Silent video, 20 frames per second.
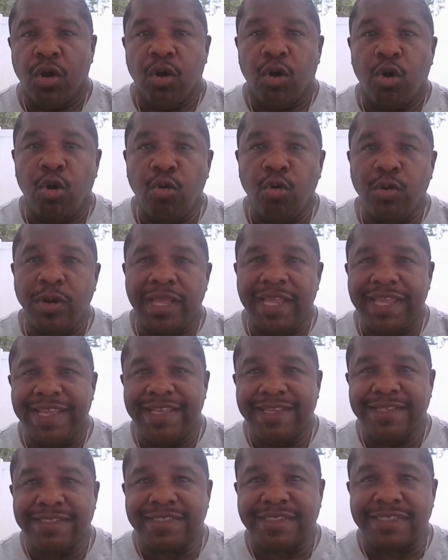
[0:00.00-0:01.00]
Who
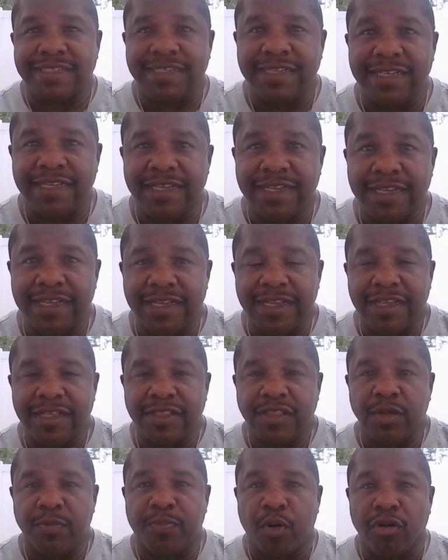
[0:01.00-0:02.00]
is
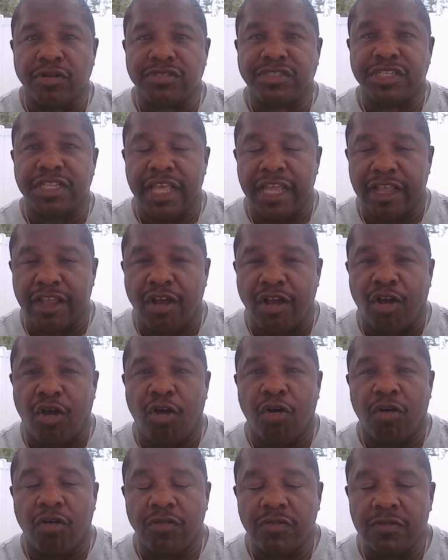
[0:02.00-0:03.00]
the person they
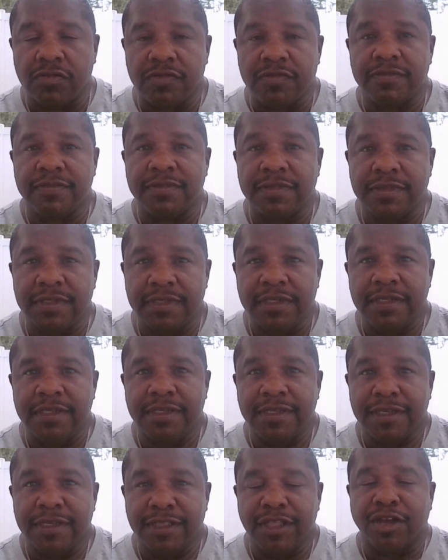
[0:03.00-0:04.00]
call
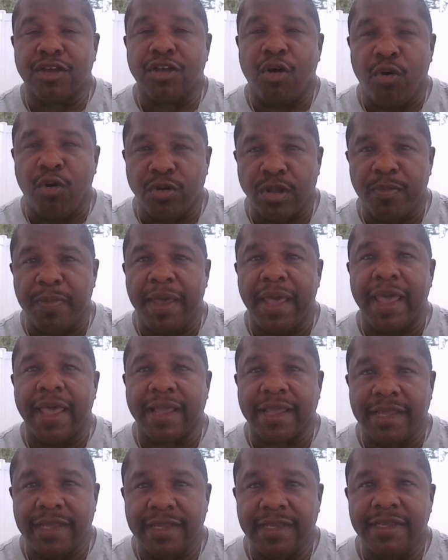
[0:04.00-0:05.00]
the cornerback
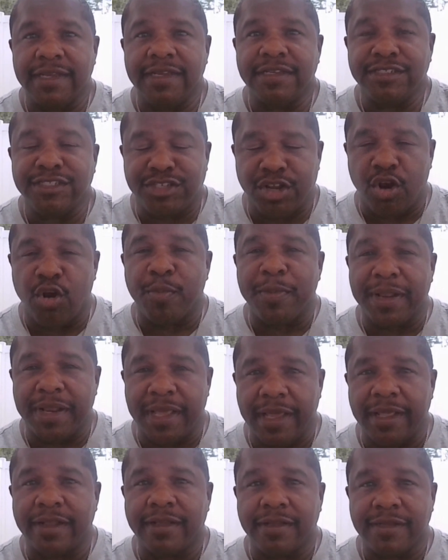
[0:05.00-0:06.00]

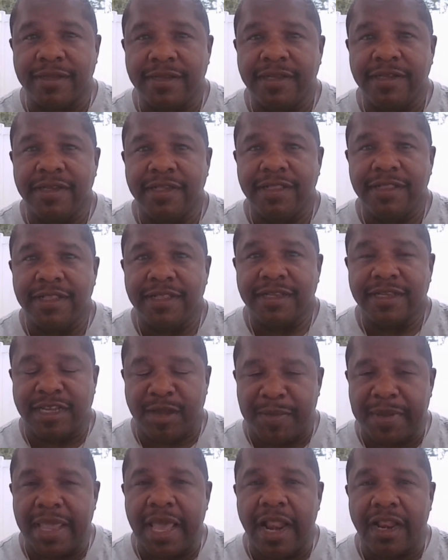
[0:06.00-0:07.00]
terminator
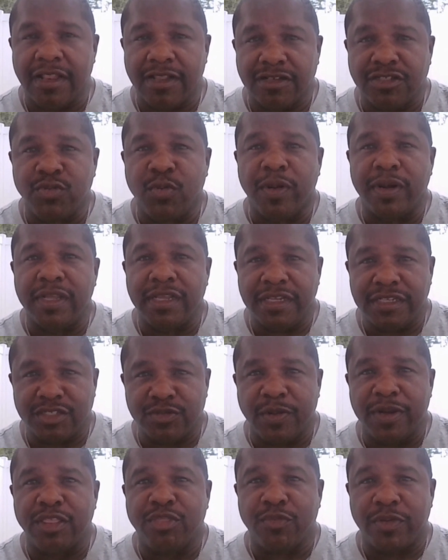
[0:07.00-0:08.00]
coming out of the
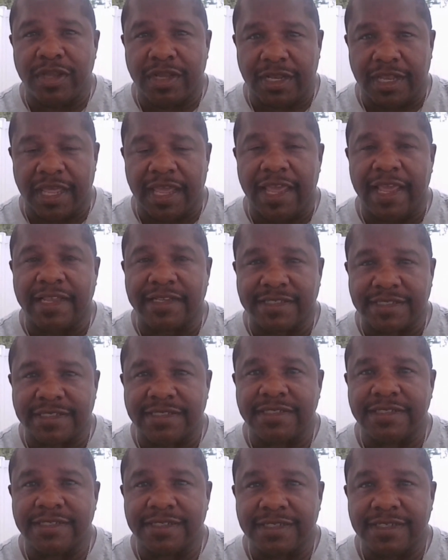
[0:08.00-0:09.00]
2023 class?
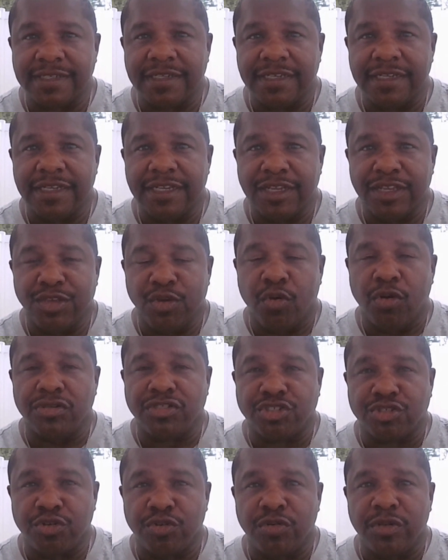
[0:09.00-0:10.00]
Yours
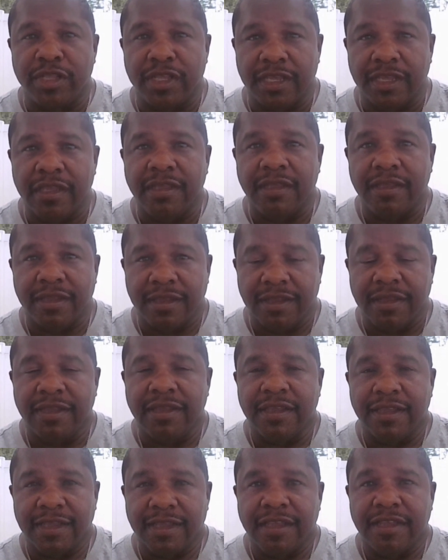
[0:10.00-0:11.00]
truly,
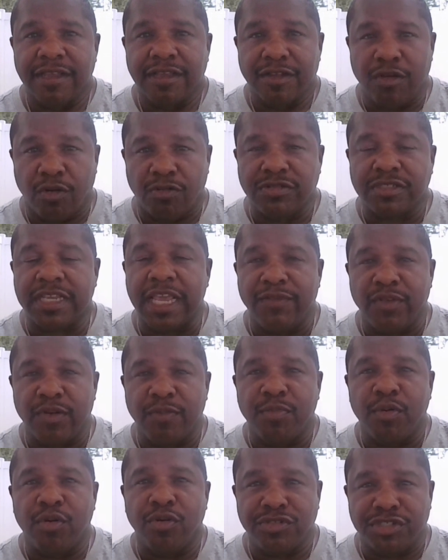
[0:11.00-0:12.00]
Coach Kevin
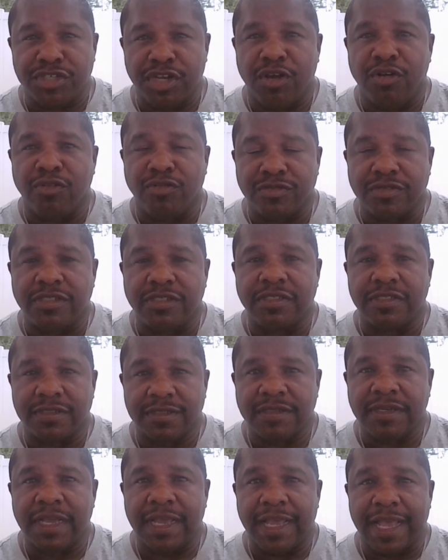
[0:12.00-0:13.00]
Bull Jones.
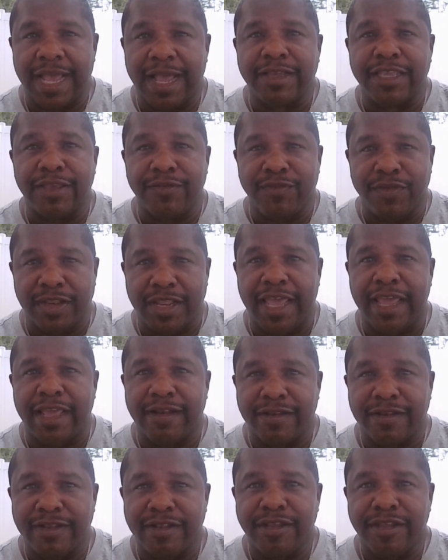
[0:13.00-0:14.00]
I'll give you that.
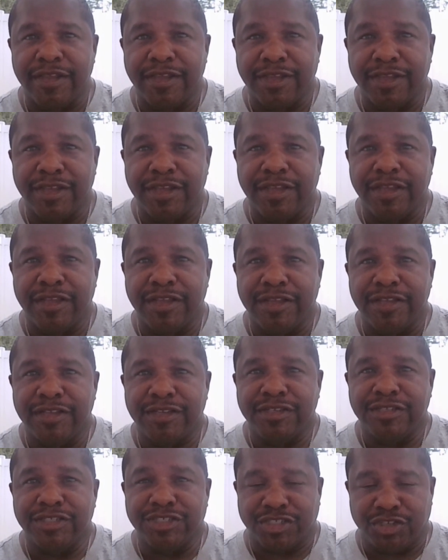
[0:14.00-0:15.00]

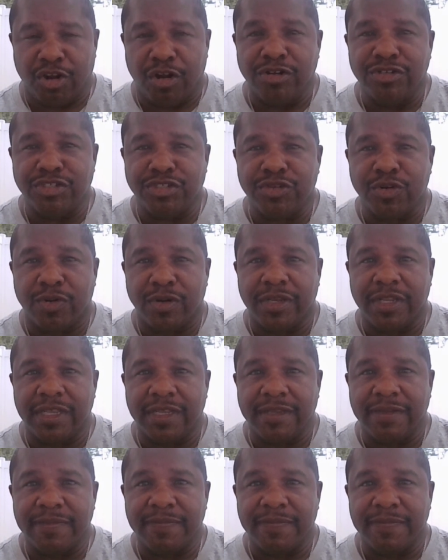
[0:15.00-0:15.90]
Starting shortly.